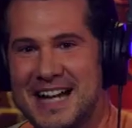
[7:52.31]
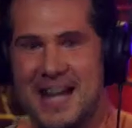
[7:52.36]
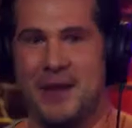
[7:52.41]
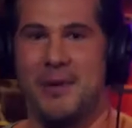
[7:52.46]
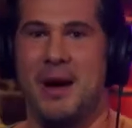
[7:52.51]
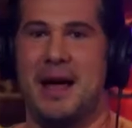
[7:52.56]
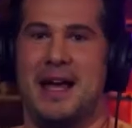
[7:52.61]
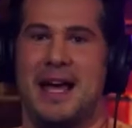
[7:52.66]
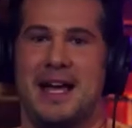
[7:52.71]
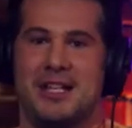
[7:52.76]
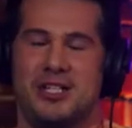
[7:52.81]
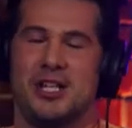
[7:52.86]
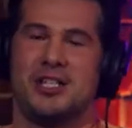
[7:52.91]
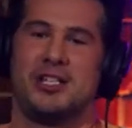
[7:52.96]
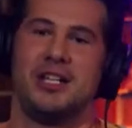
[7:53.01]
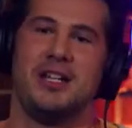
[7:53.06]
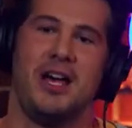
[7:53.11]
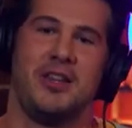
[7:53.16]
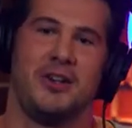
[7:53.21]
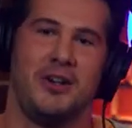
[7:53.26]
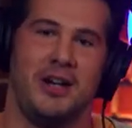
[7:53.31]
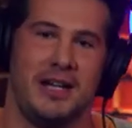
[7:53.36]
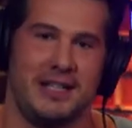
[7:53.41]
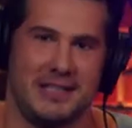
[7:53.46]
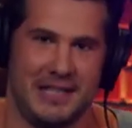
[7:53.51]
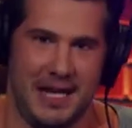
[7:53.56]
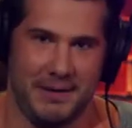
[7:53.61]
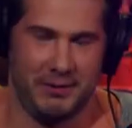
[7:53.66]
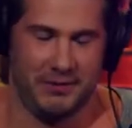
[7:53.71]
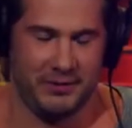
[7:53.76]
Anyway, it's just another
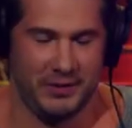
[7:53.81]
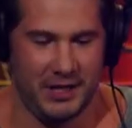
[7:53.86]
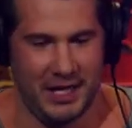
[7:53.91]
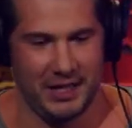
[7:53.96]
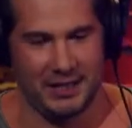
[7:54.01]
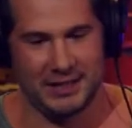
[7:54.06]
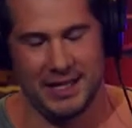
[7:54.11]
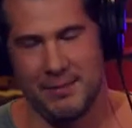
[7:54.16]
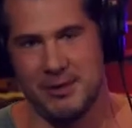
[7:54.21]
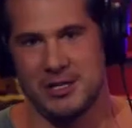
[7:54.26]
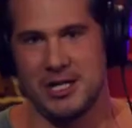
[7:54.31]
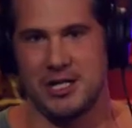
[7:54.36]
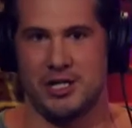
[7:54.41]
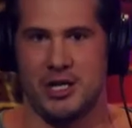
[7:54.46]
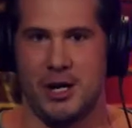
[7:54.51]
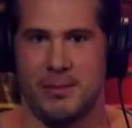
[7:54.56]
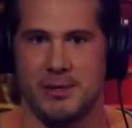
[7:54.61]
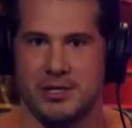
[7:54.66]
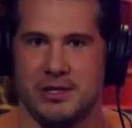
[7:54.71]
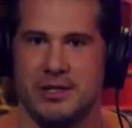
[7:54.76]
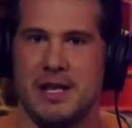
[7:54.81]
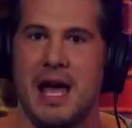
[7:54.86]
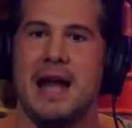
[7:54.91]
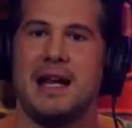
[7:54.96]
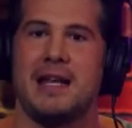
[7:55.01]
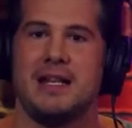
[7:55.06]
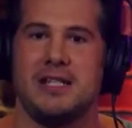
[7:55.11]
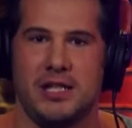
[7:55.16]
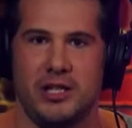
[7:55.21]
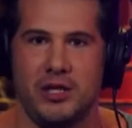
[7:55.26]
example of climate change enormous,
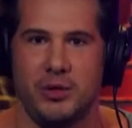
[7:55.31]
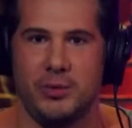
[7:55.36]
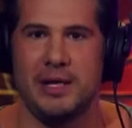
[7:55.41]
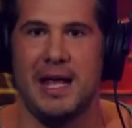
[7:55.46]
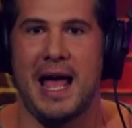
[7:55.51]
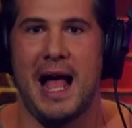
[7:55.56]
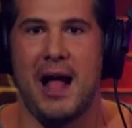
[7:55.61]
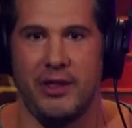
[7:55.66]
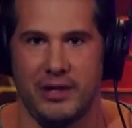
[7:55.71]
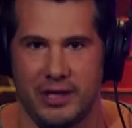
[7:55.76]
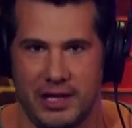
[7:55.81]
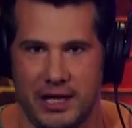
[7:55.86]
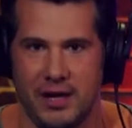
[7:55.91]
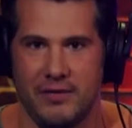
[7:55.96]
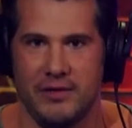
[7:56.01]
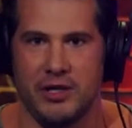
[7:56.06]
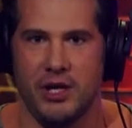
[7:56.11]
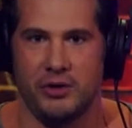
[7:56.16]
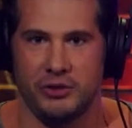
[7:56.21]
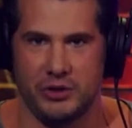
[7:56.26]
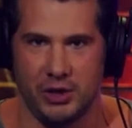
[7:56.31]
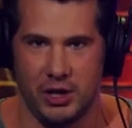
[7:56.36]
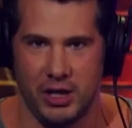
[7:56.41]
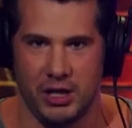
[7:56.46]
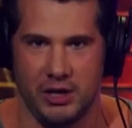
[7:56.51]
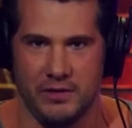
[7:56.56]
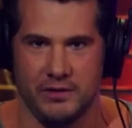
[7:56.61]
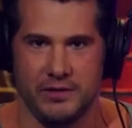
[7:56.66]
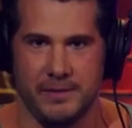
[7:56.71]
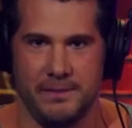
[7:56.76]
not considering the reality of the
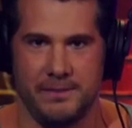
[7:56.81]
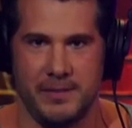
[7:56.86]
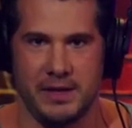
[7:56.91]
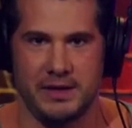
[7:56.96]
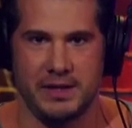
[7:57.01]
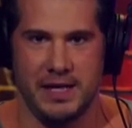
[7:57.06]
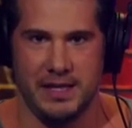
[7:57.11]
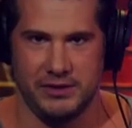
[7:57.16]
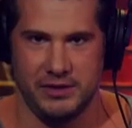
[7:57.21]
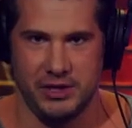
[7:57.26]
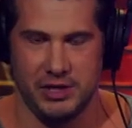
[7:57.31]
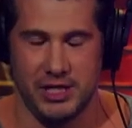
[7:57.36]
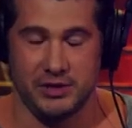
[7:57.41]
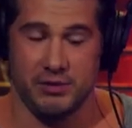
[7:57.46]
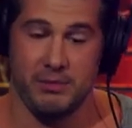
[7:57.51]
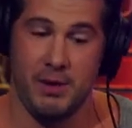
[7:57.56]
alternatives that they suggest.